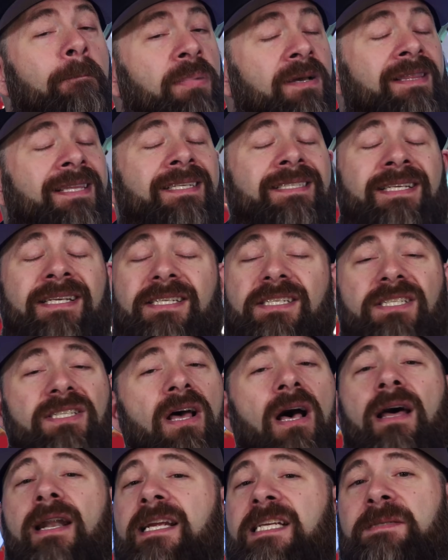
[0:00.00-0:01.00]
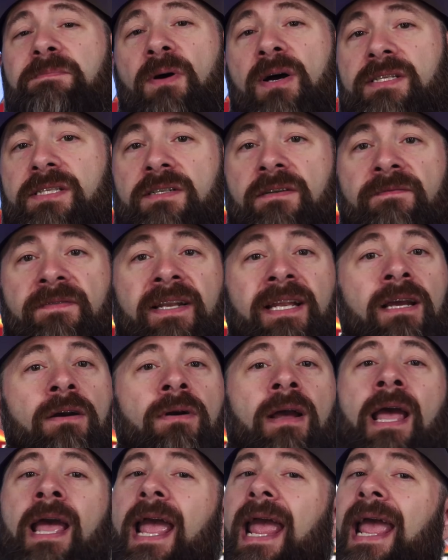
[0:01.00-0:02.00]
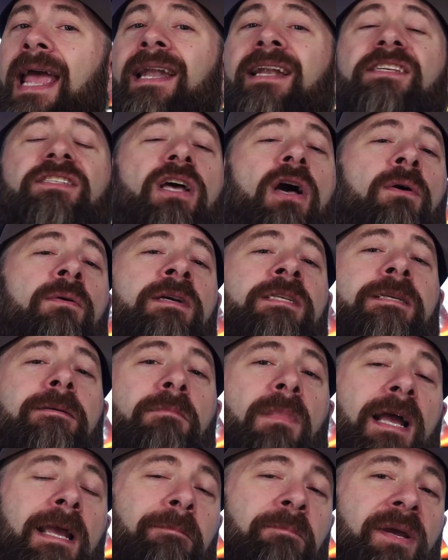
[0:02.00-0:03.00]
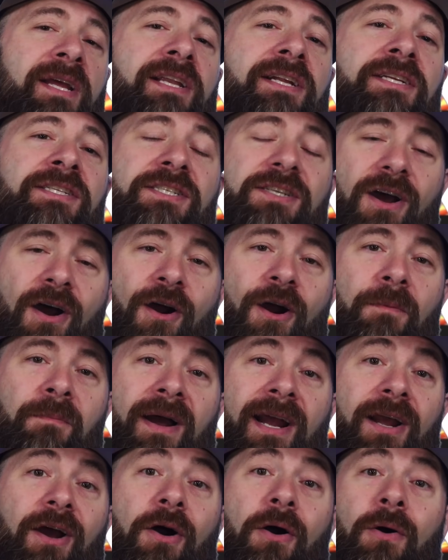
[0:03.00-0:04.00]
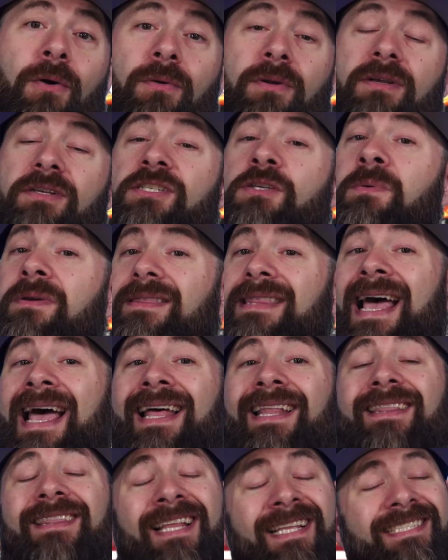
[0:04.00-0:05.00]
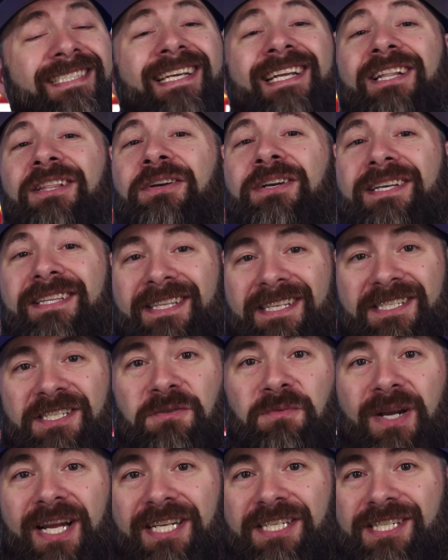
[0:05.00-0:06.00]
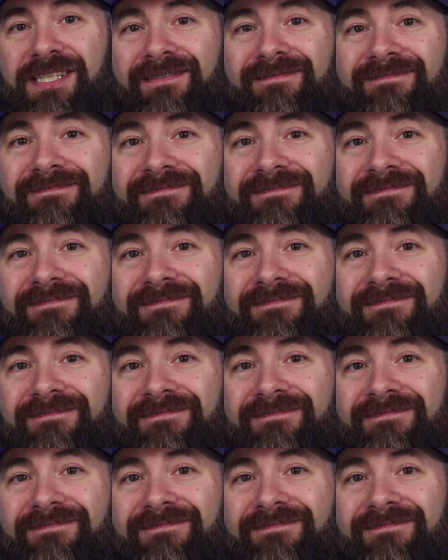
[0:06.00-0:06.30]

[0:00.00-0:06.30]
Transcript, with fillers: but this is not a sponsored video, and as always, my opinions are my own. So with that, let's get a look at this switch.